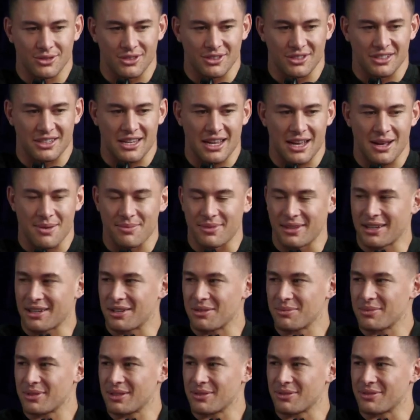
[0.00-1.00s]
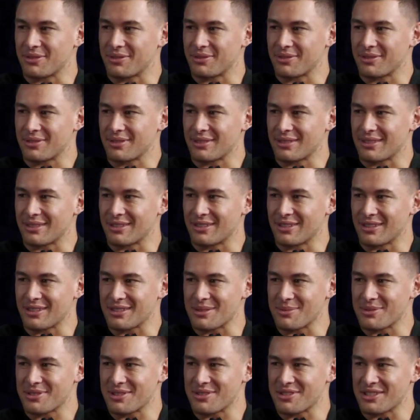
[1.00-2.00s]
so just calm down a bit. With you
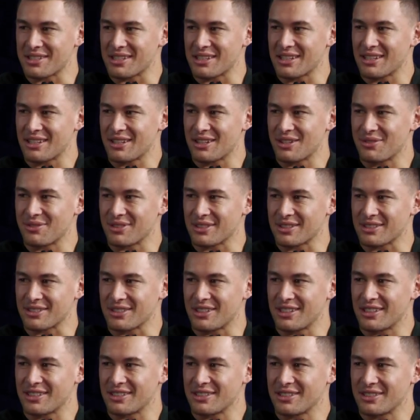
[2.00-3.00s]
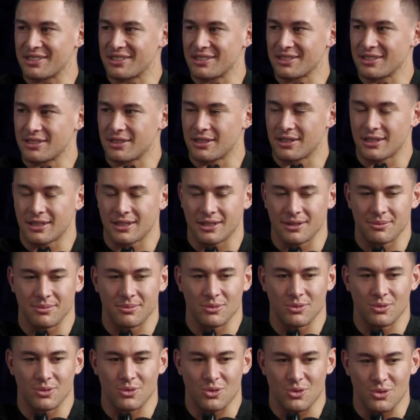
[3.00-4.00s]
know, sometimes you can get overexcited yeah.
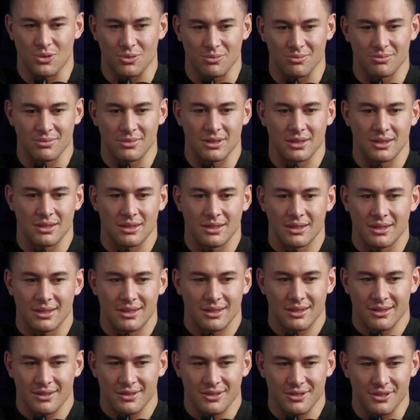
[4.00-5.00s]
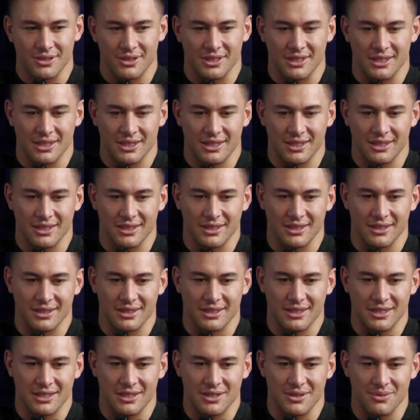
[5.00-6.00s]
um, or too keen,
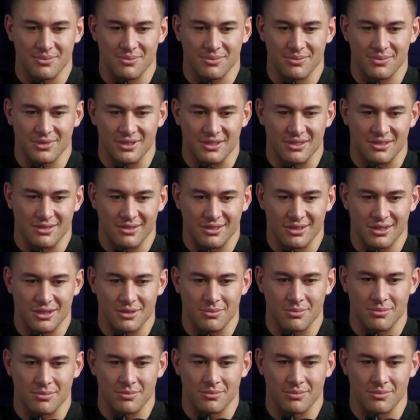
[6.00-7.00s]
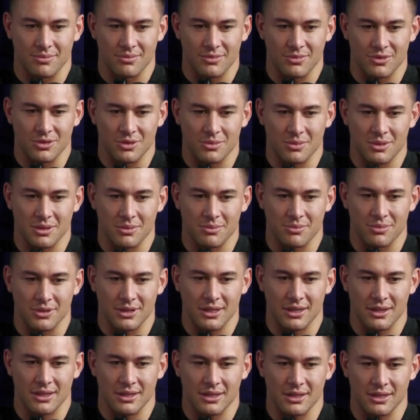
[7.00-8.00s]
and um, just you know do a bit of
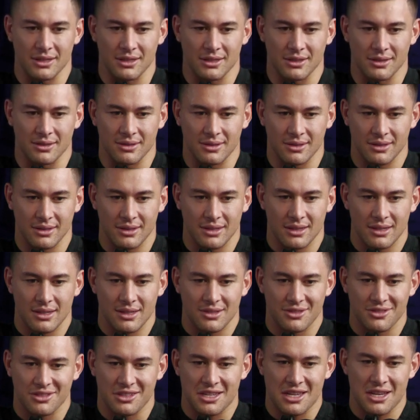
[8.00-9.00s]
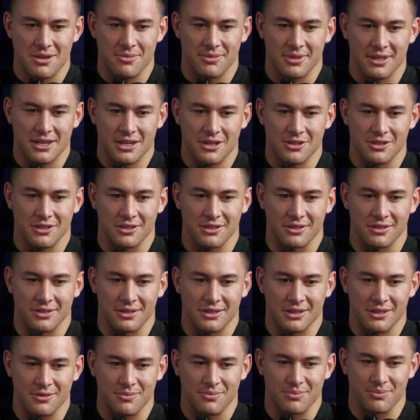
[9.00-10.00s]
breathing and just calm down, and
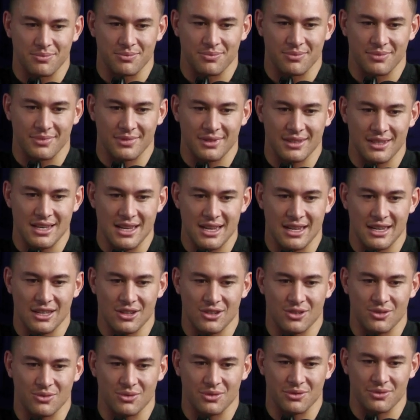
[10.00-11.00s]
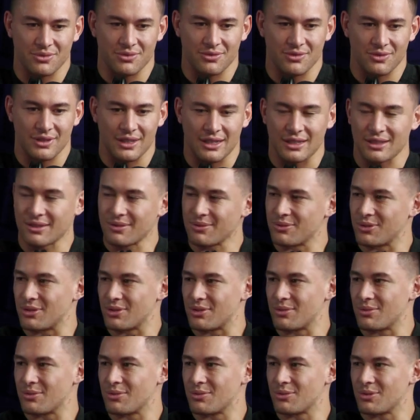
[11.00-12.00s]
then um, yeah, get on with like
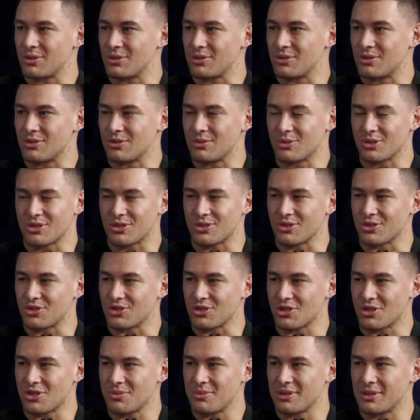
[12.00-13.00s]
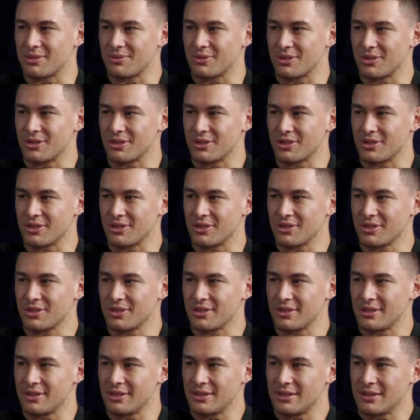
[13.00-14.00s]
what yeah. what's your job and what do you got to
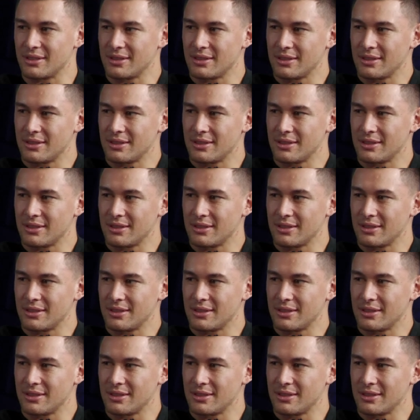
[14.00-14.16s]
do.